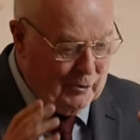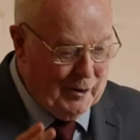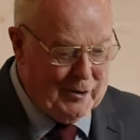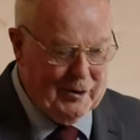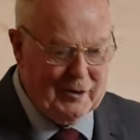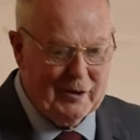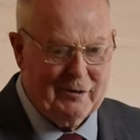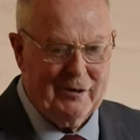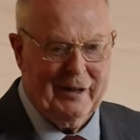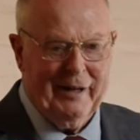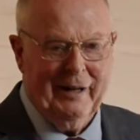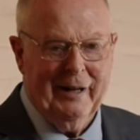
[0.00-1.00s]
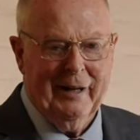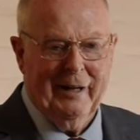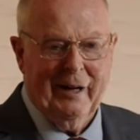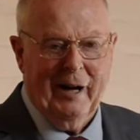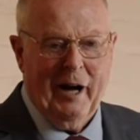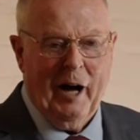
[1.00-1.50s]
Christians agree,
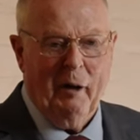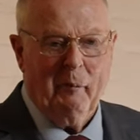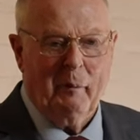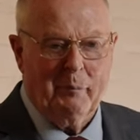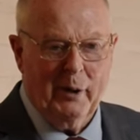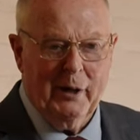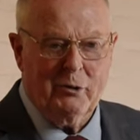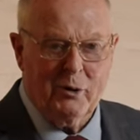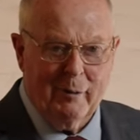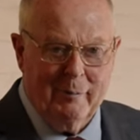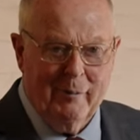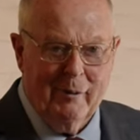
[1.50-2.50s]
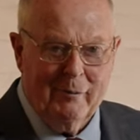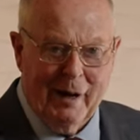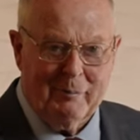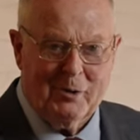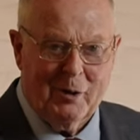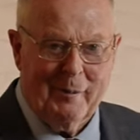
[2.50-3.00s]
I'm a pre-trib
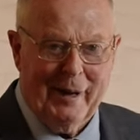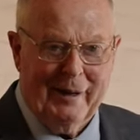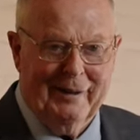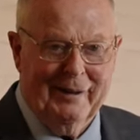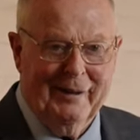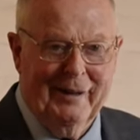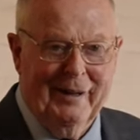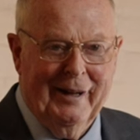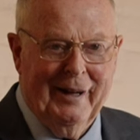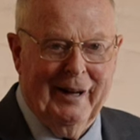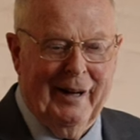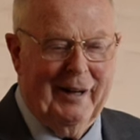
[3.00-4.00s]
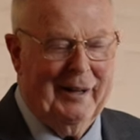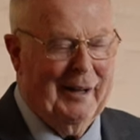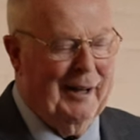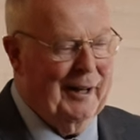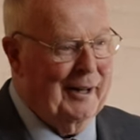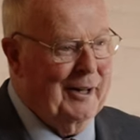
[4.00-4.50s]
rapture man.
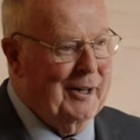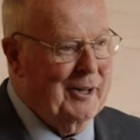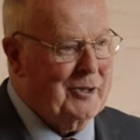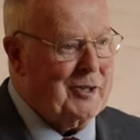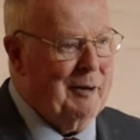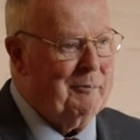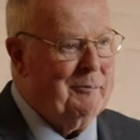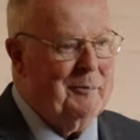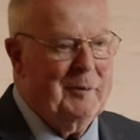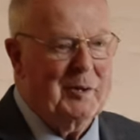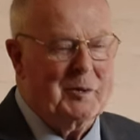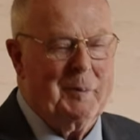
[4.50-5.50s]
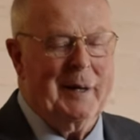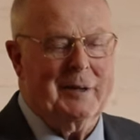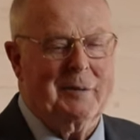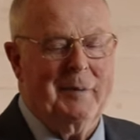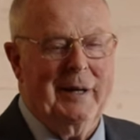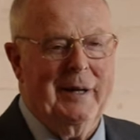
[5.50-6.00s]
And some speak
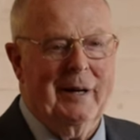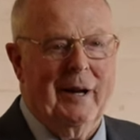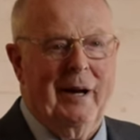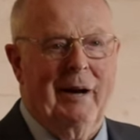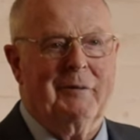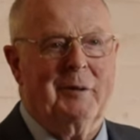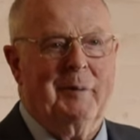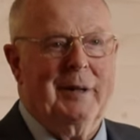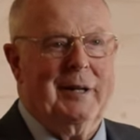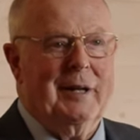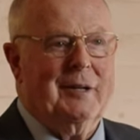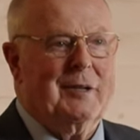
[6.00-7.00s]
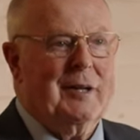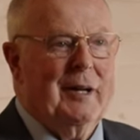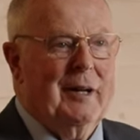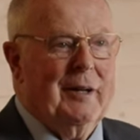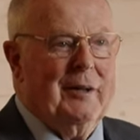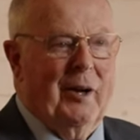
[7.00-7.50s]
to me after meetings,
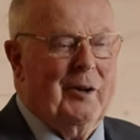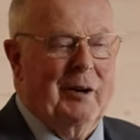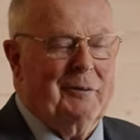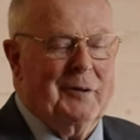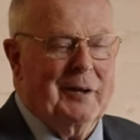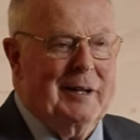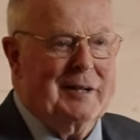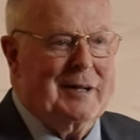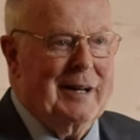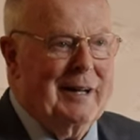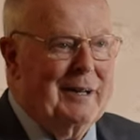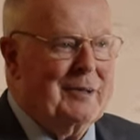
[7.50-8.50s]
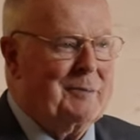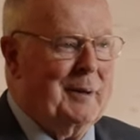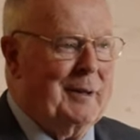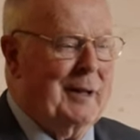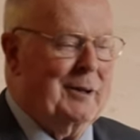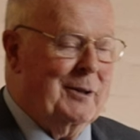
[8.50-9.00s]
not often these days,
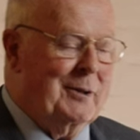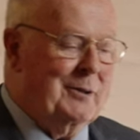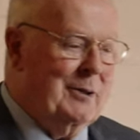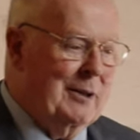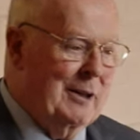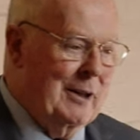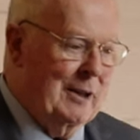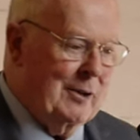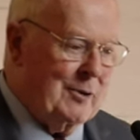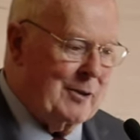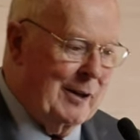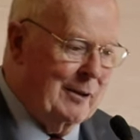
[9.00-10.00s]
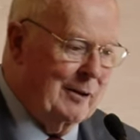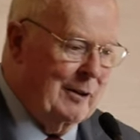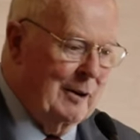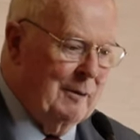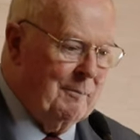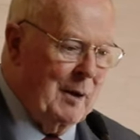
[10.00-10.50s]
but they do still.
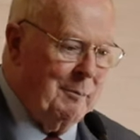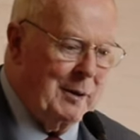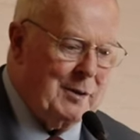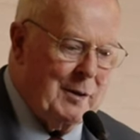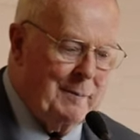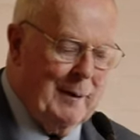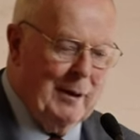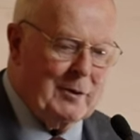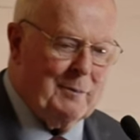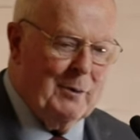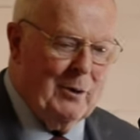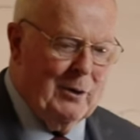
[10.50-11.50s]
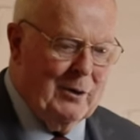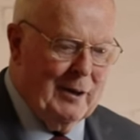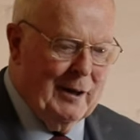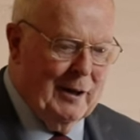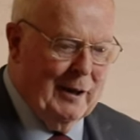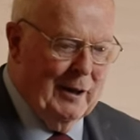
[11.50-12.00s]
Mr.
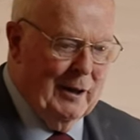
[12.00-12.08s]
Passmore,